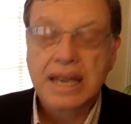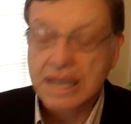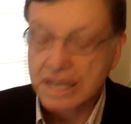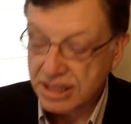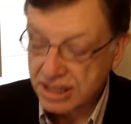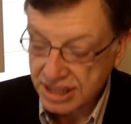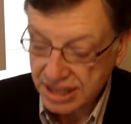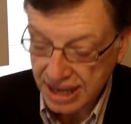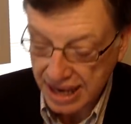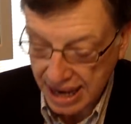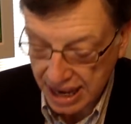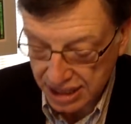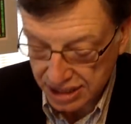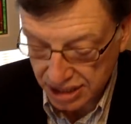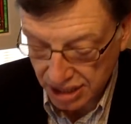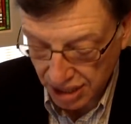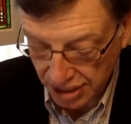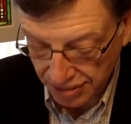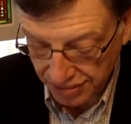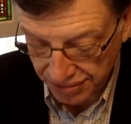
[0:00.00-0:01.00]
You see,
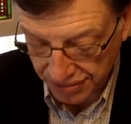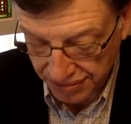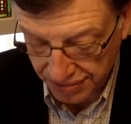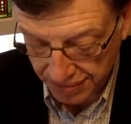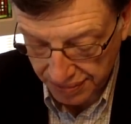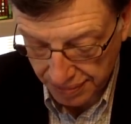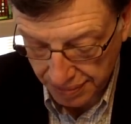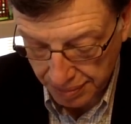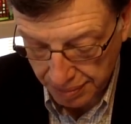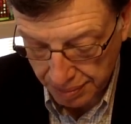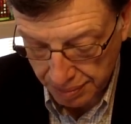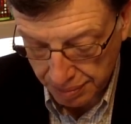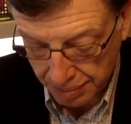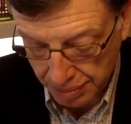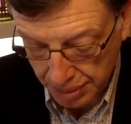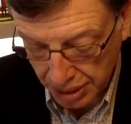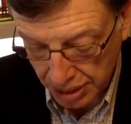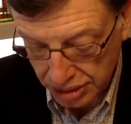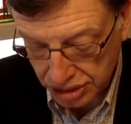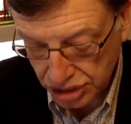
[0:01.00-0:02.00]
as of
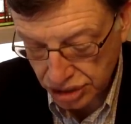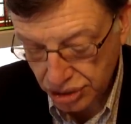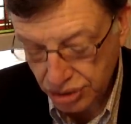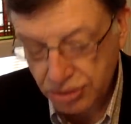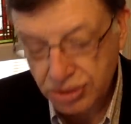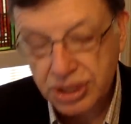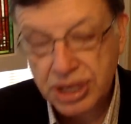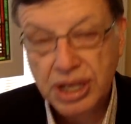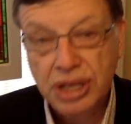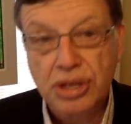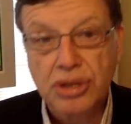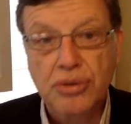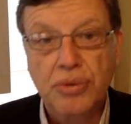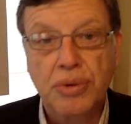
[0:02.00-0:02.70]
March 13th,